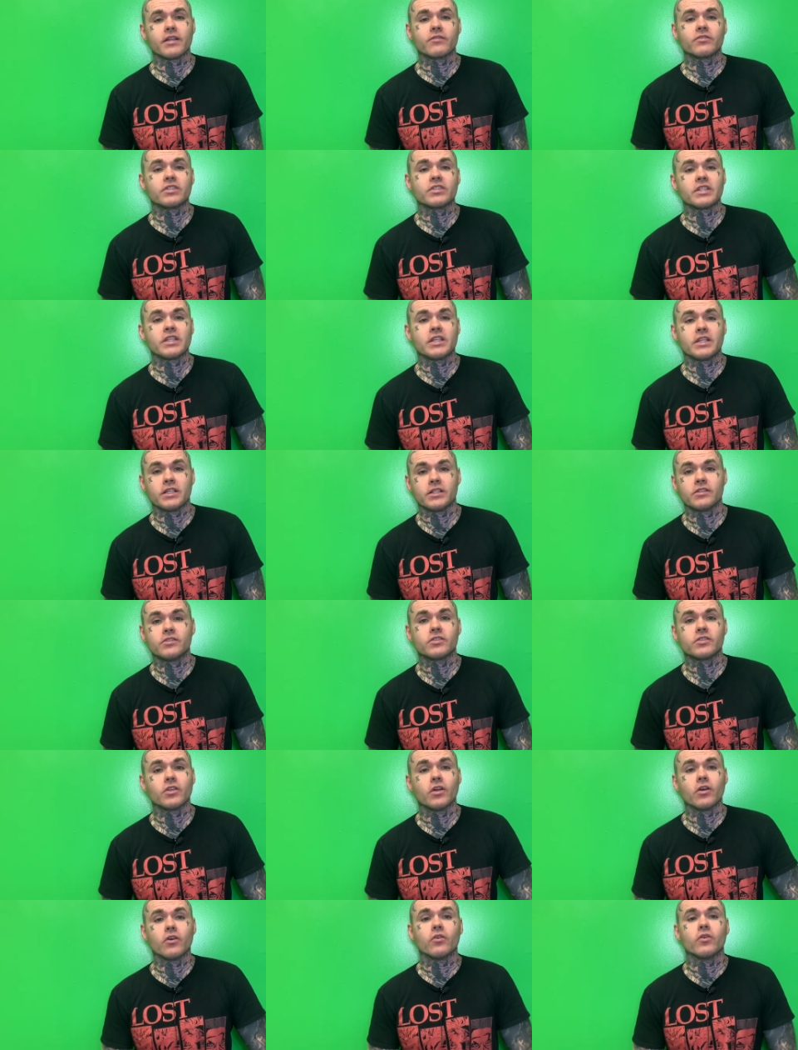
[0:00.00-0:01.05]
seen,
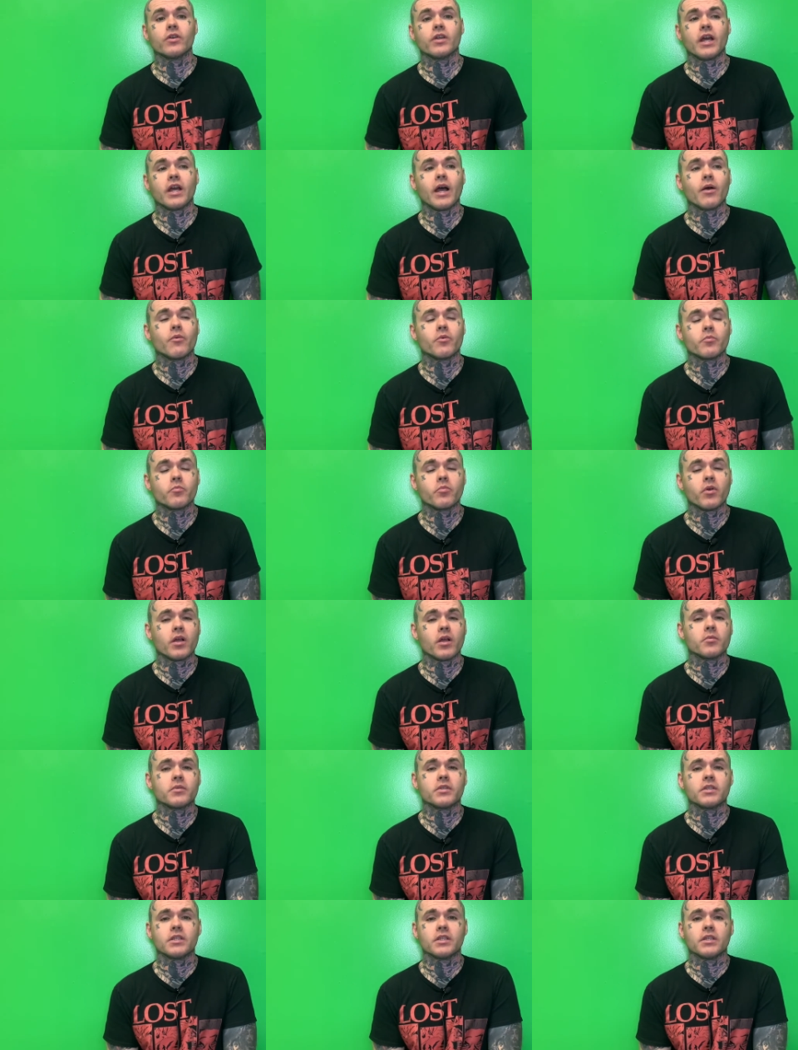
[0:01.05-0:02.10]
so I would
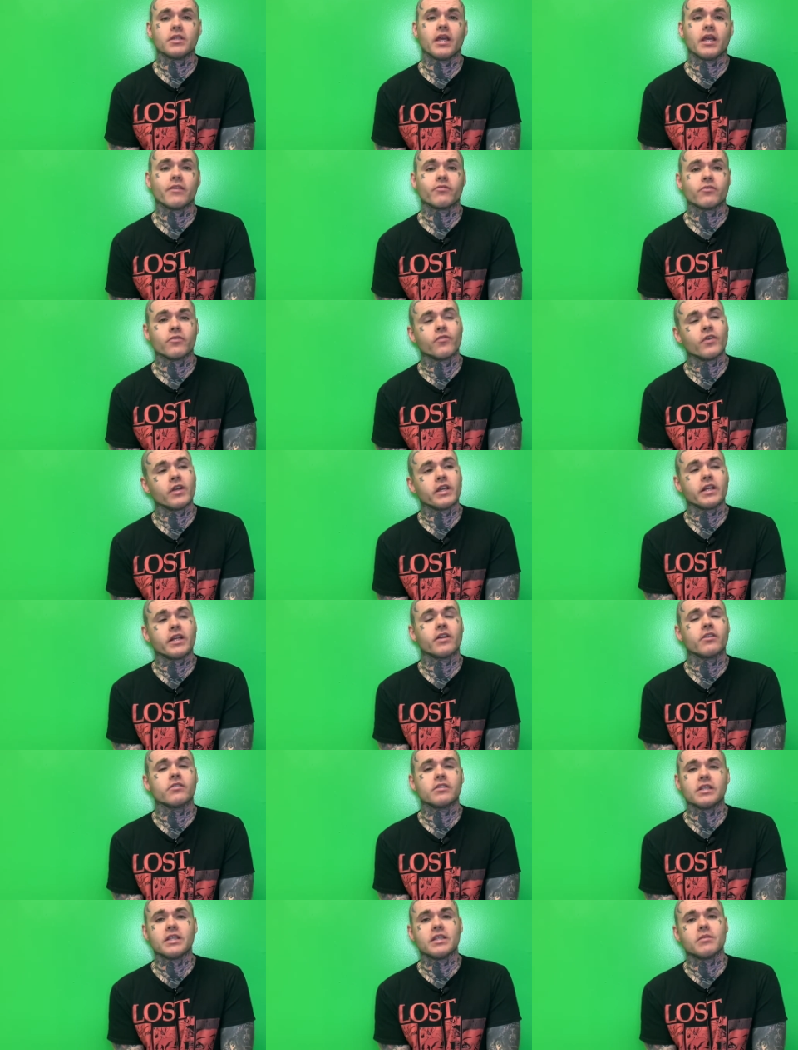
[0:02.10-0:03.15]
probably have to find it
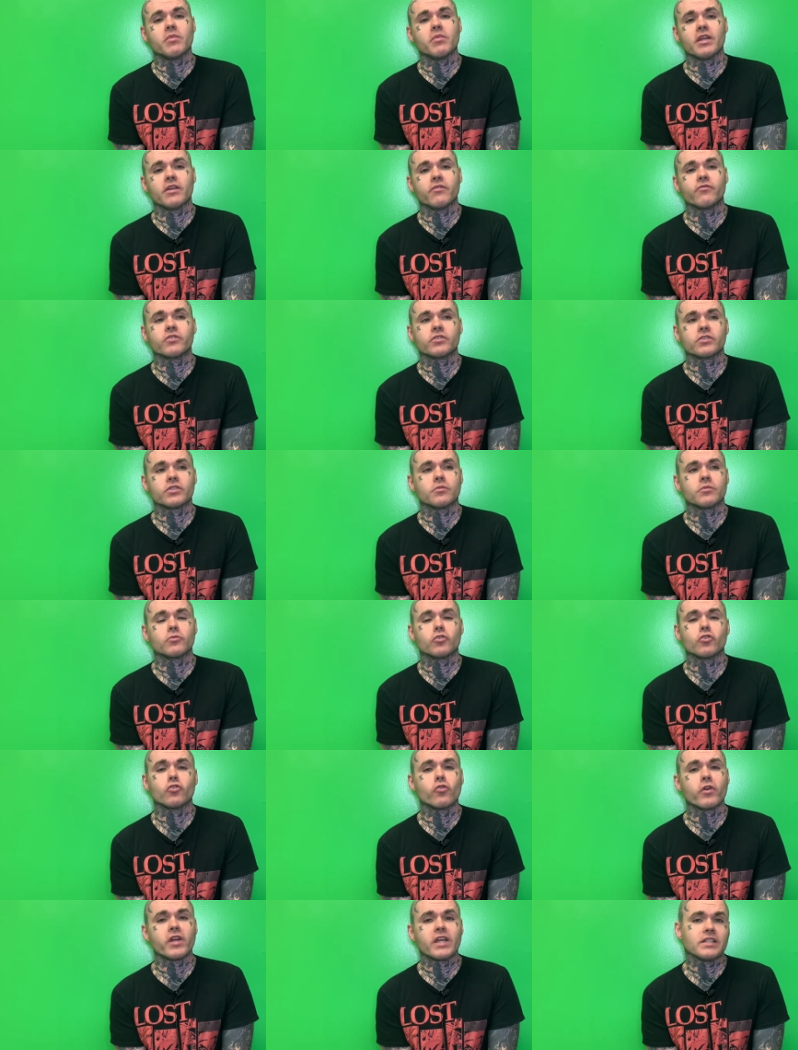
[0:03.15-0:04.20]
on eBay for some
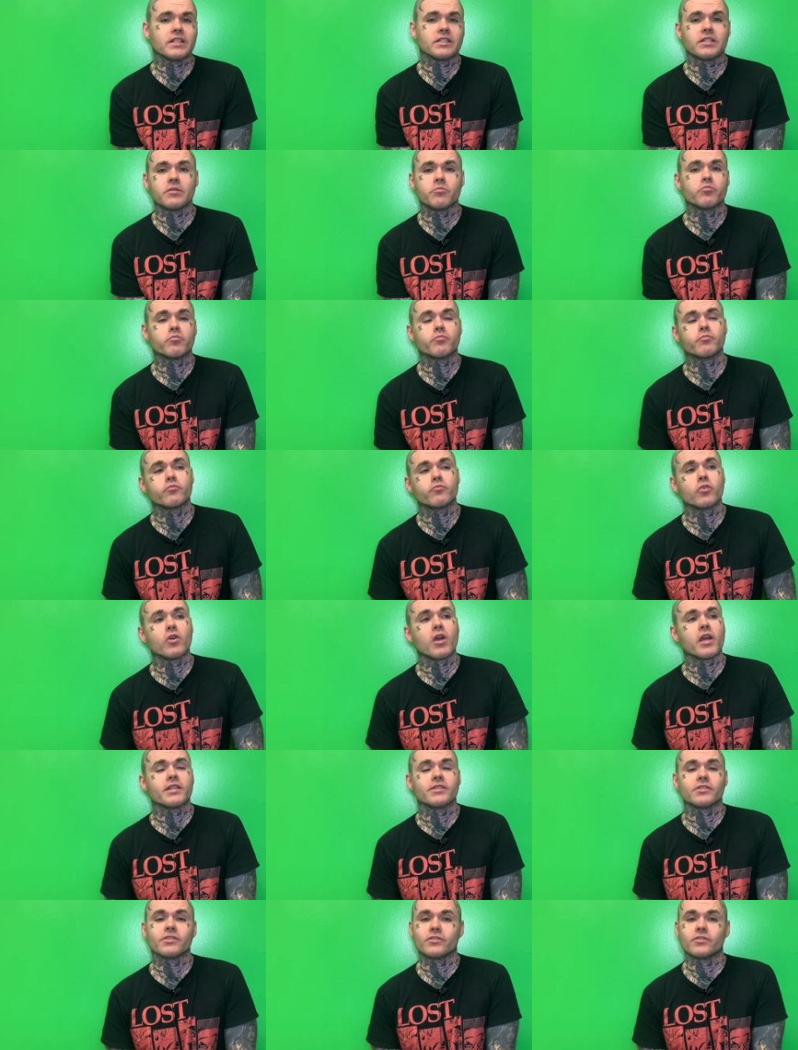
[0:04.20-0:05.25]
crazy
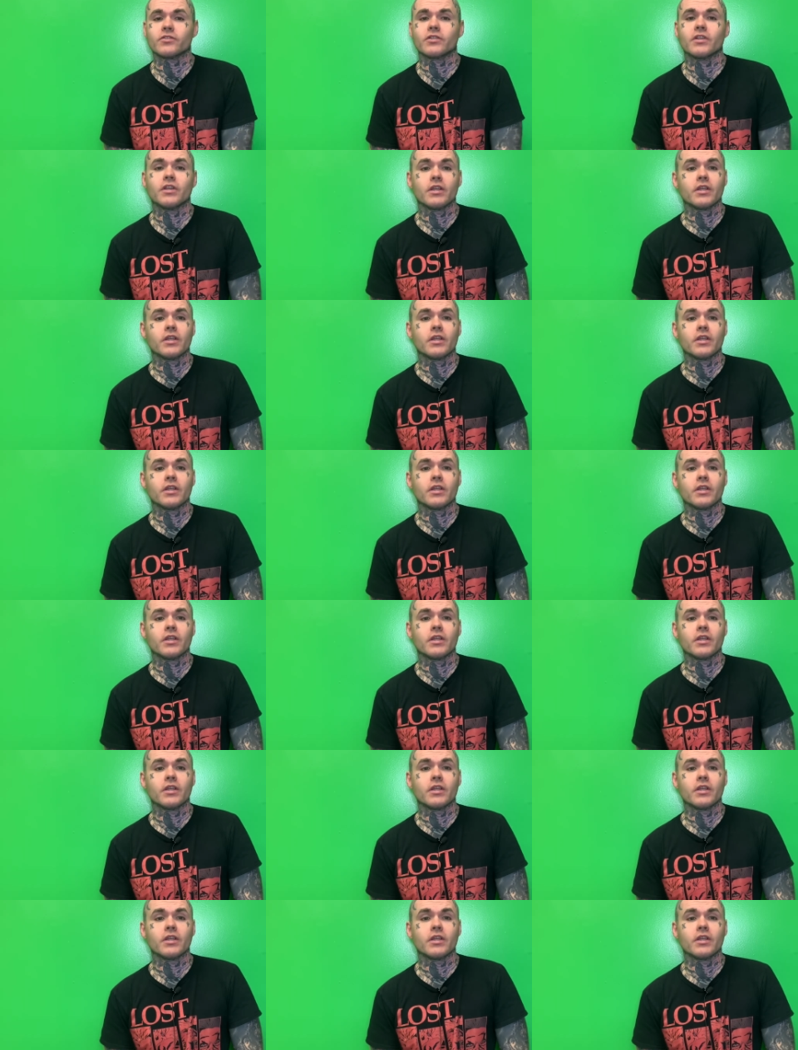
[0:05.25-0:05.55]
prices,